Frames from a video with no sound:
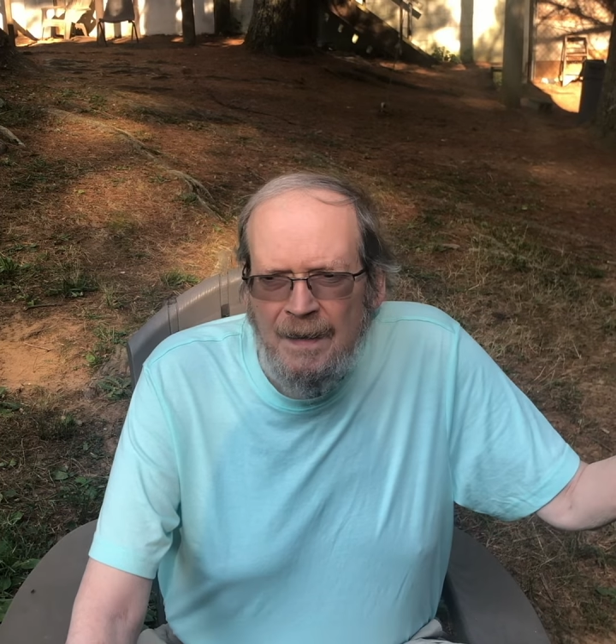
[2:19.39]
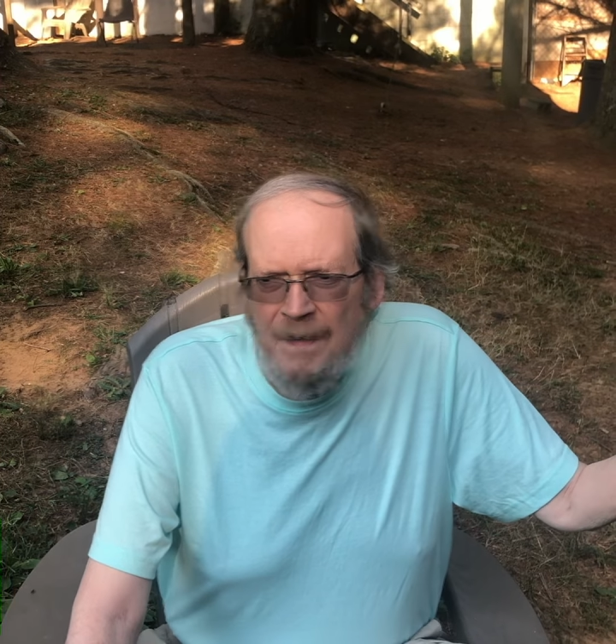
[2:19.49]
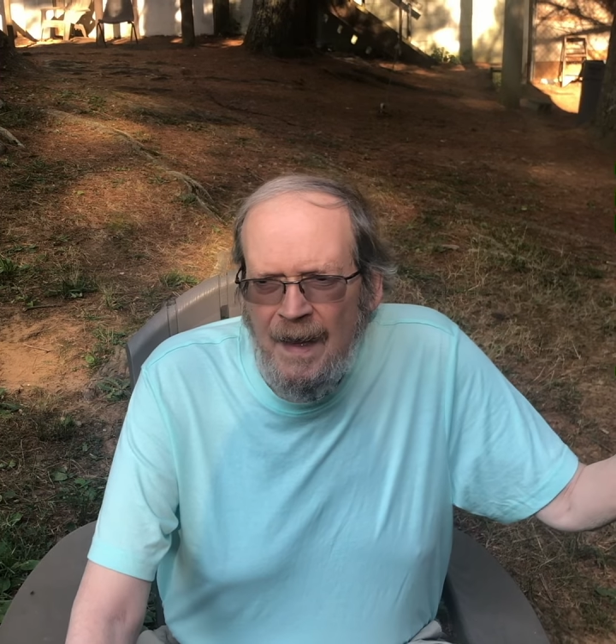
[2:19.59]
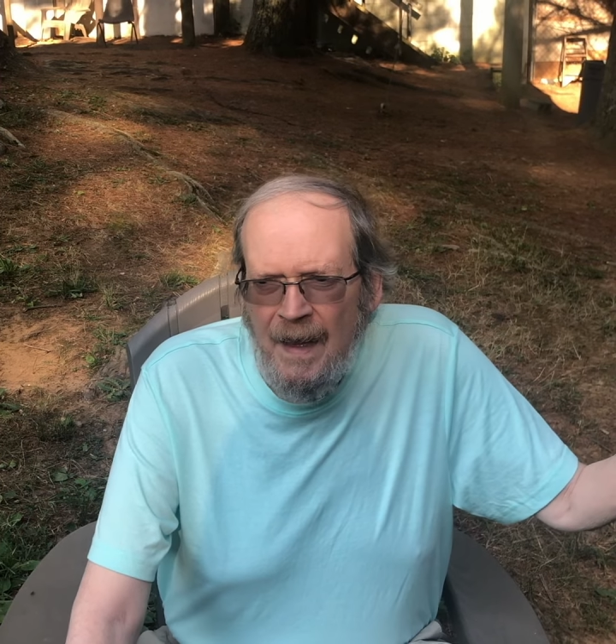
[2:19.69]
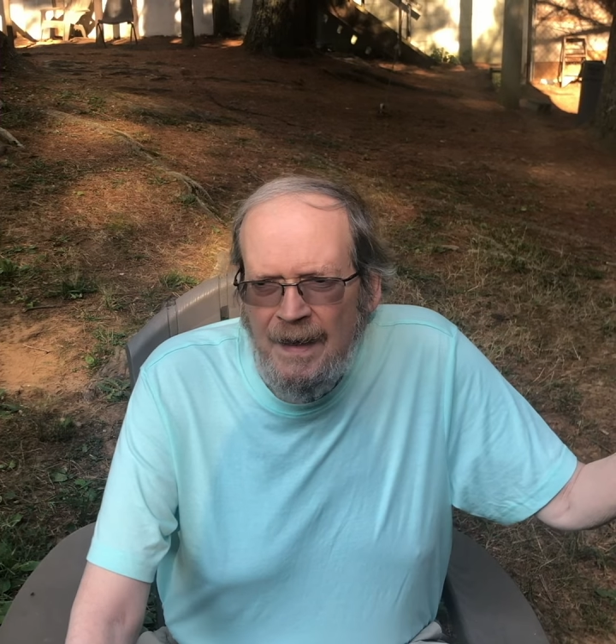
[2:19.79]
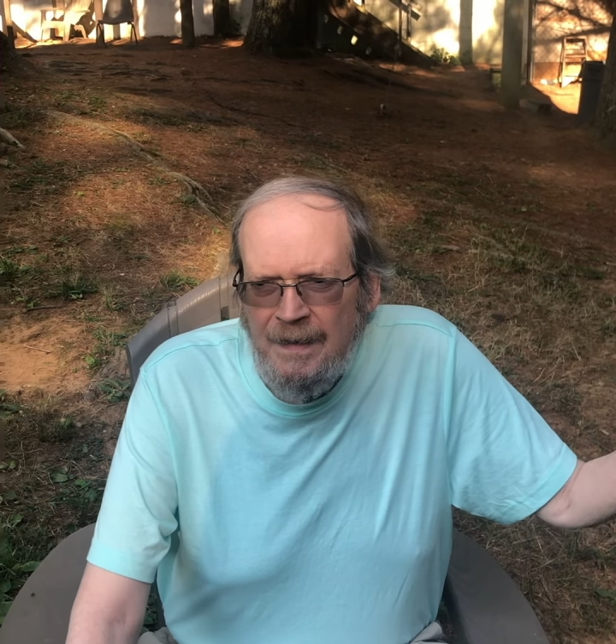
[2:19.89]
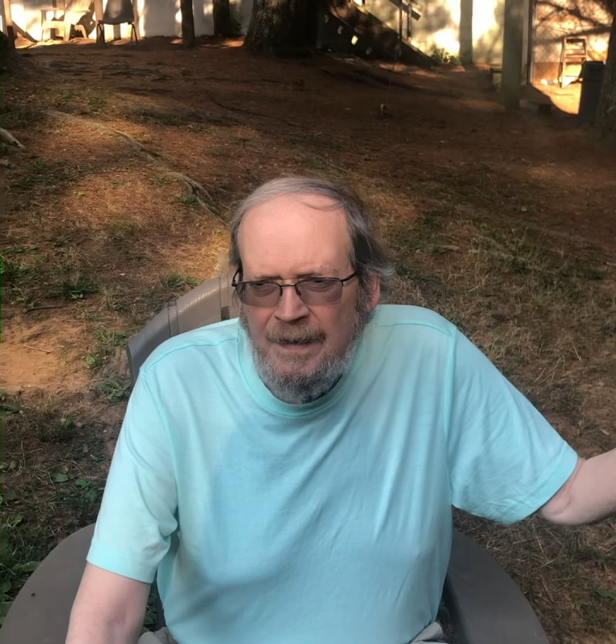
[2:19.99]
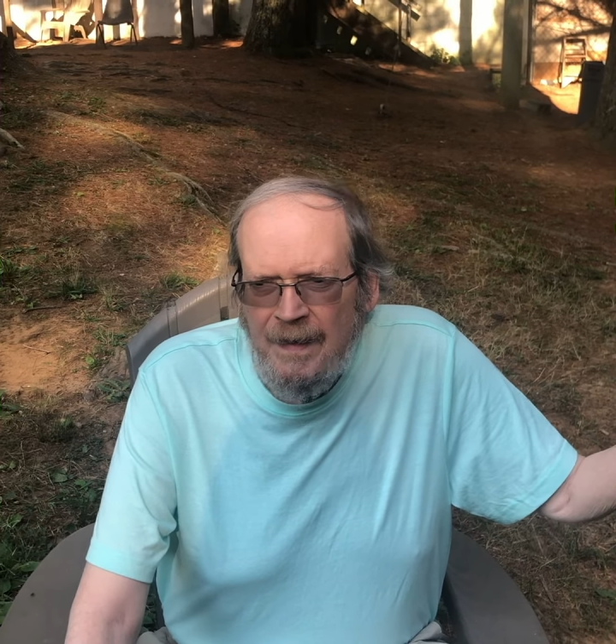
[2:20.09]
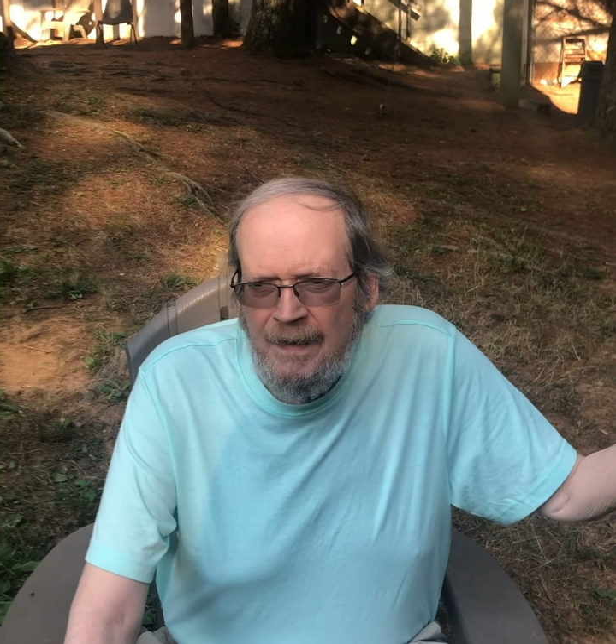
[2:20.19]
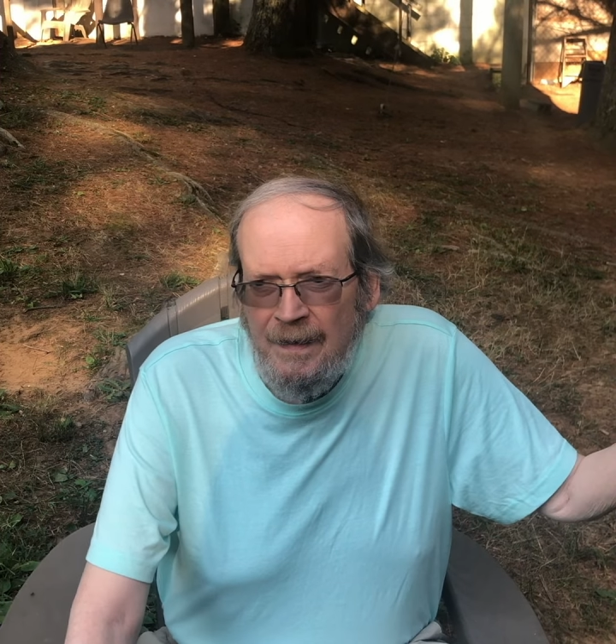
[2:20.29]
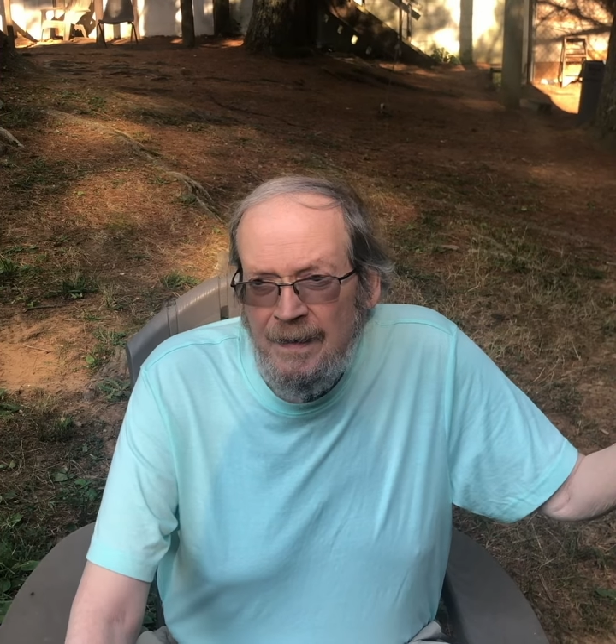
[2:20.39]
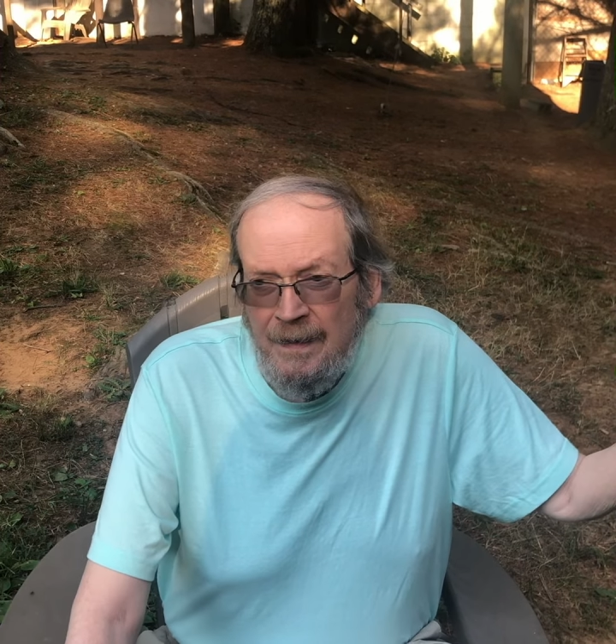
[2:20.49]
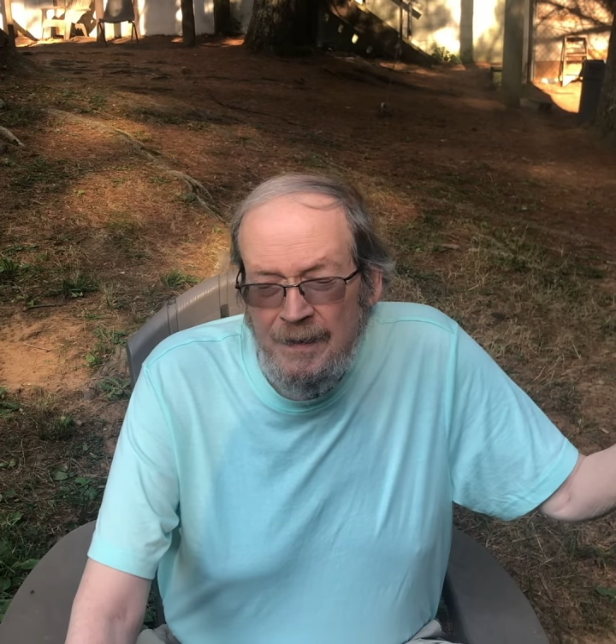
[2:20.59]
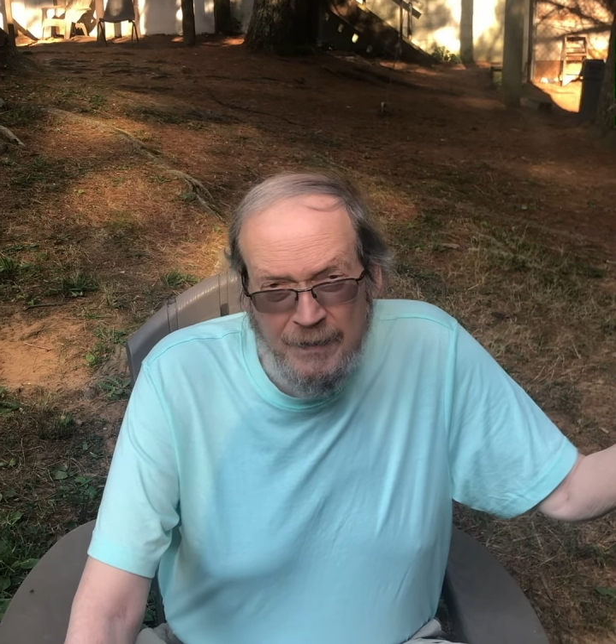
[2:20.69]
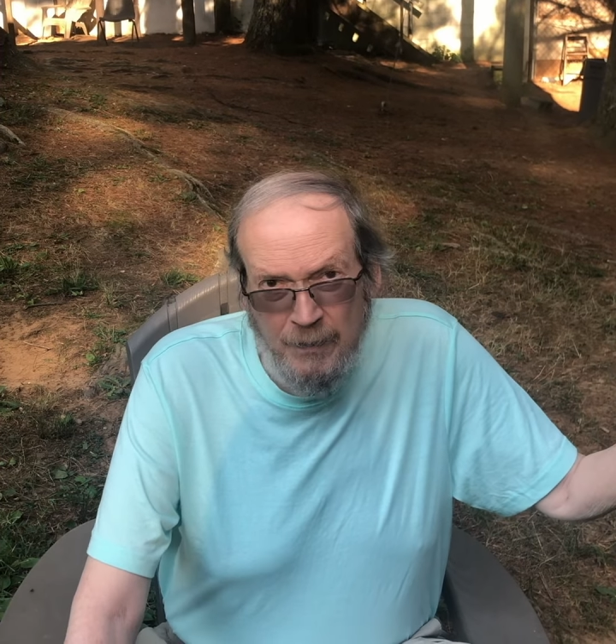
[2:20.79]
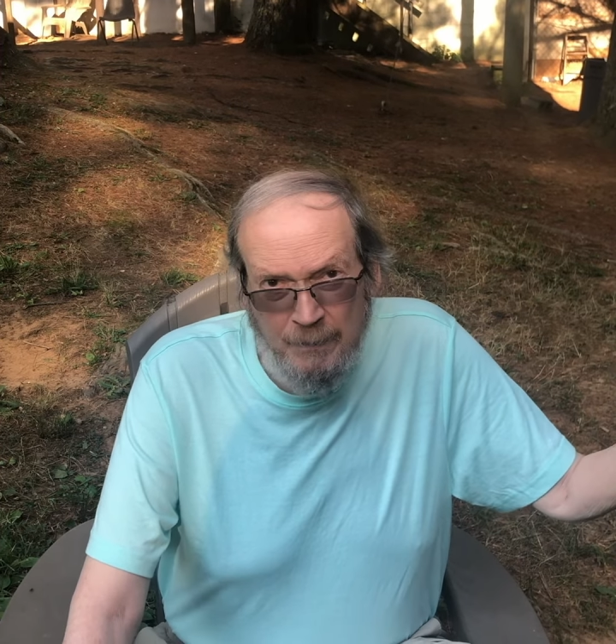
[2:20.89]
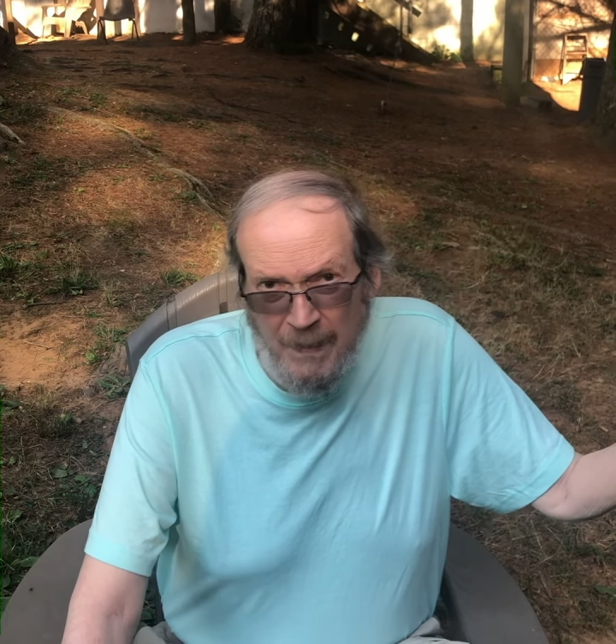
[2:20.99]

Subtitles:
that it soon